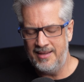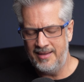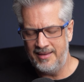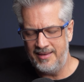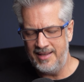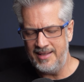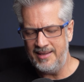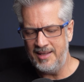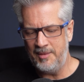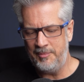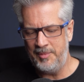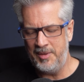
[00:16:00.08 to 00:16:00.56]
the
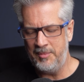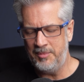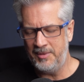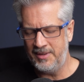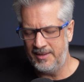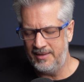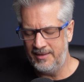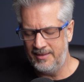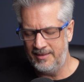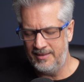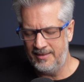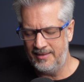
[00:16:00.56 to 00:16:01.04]
thing that people
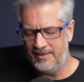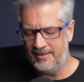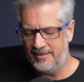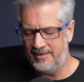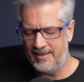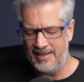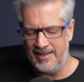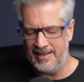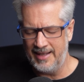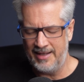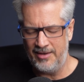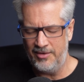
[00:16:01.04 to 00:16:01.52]

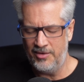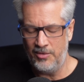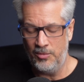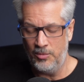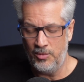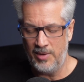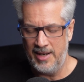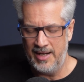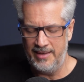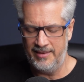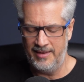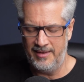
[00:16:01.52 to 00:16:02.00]
think, I don't know
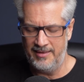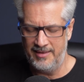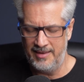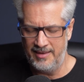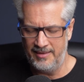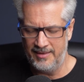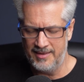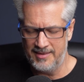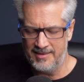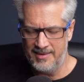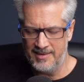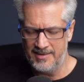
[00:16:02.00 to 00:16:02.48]
why they
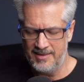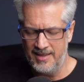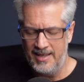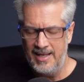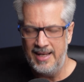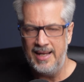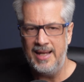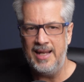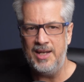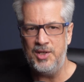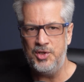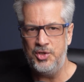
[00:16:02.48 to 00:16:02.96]
think this is,
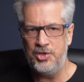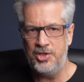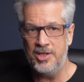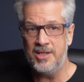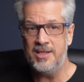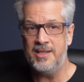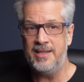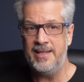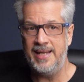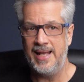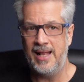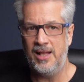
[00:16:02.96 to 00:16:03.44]
it's
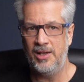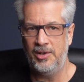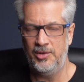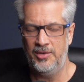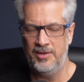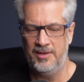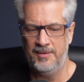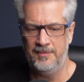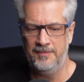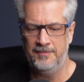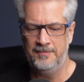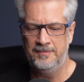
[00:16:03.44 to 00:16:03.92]
just the
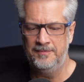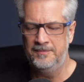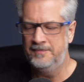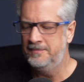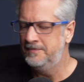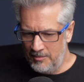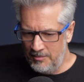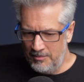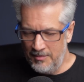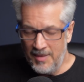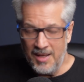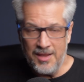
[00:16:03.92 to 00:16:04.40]
algorithm.
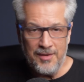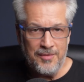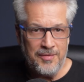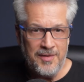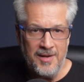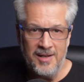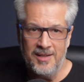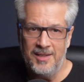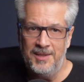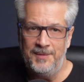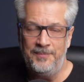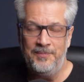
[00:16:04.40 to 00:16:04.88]

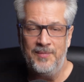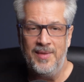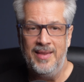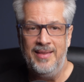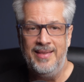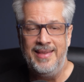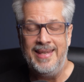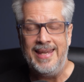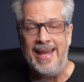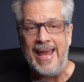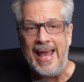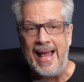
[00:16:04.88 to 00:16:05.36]
Motherfucker,
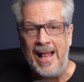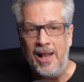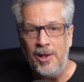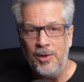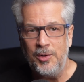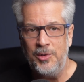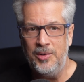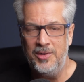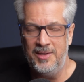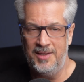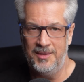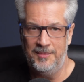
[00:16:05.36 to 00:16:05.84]
the
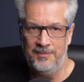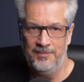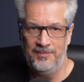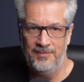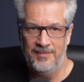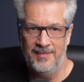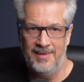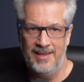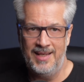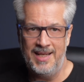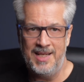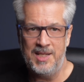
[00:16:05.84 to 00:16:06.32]

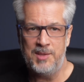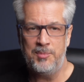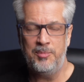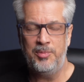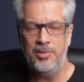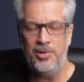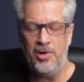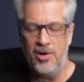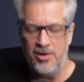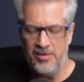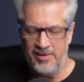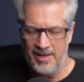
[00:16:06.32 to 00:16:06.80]
algorithm is
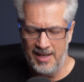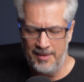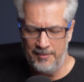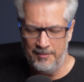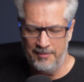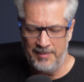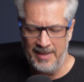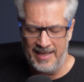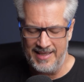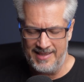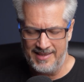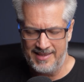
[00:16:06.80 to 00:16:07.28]

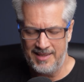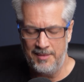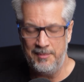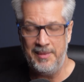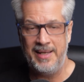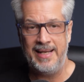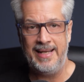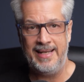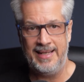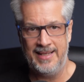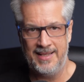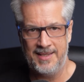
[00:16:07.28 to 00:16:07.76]
programmed by some
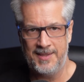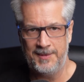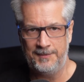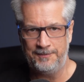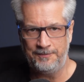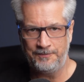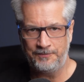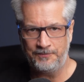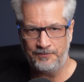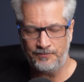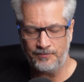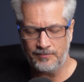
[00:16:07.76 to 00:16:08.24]
idiot.
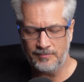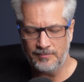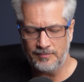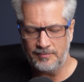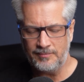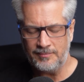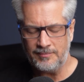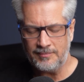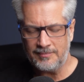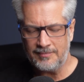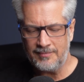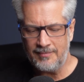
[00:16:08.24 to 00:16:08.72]

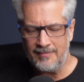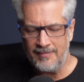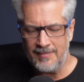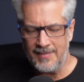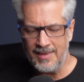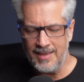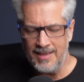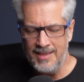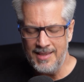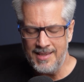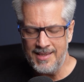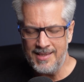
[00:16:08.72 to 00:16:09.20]

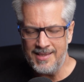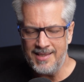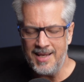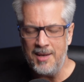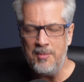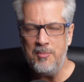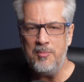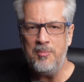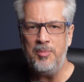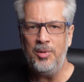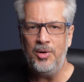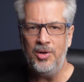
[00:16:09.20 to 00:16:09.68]

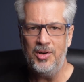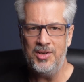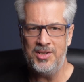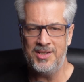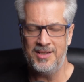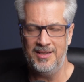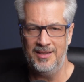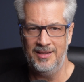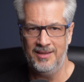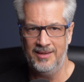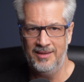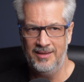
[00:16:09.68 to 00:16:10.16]
Some
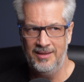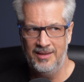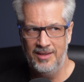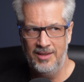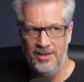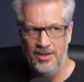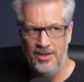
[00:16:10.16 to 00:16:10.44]
person